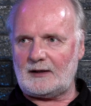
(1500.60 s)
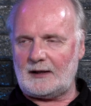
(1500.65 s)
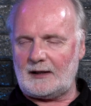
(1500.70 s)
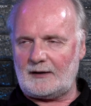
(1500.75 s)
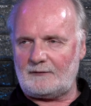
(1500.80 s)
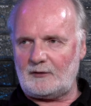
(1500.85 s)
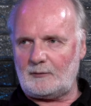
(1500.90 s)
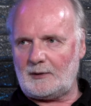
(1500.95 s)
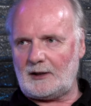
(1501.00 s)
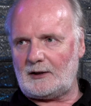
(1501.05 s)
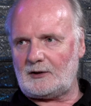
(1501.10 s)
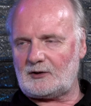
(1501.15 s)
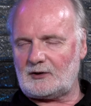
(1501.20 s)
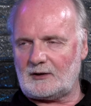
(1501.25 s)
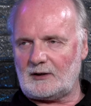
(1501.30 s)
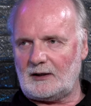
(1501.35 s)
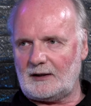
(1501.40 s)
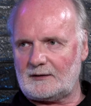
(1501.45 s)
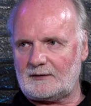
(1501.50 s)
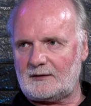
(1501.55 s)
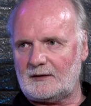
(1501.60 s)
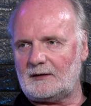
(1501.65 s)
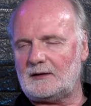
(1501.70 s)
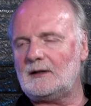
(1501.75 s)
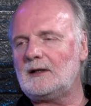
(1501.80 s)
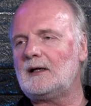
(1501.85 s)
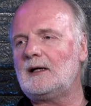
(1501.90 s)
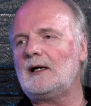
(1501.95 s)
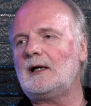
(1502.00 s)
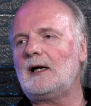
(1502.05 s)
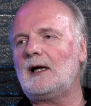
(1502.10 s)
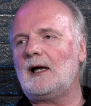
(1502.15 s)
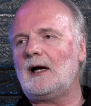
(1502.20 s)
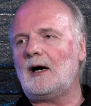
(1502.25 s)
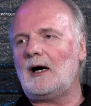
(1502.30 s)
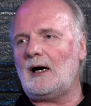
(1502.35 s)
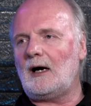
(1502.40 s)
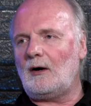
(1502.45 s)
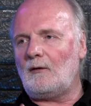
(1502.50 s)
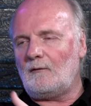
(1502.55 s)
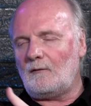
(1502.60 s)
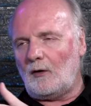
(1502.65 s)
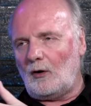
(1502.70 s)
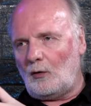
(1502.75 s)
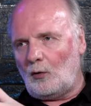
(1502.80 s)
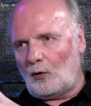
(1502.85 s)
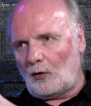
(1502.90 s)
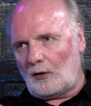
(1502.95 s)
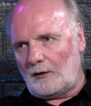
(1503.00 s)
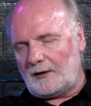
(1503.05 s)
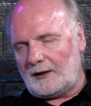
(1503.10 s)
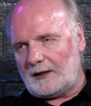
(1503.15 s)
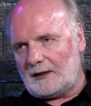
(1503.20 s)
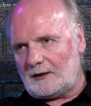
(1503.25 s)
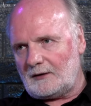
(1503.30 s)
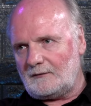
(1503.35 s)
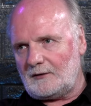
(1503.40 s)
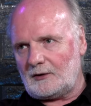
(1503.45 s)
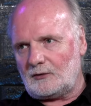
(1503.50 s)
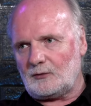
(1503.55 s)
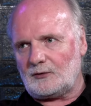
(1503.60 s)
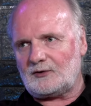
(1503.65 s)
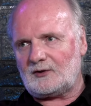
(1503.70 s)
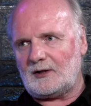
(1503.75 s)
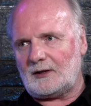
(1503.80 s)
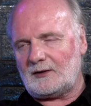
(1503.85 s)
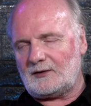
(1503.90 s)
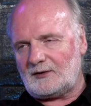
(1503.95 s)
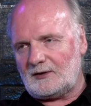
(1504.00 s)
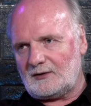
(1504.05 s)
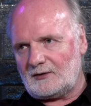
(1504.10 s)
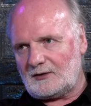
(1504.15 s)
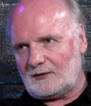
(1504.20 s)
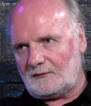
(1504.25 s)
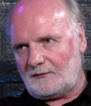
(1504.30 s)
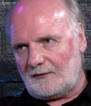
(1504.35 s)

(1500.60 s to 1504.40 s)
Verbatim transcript: and everybody should listen, or the individual citizens and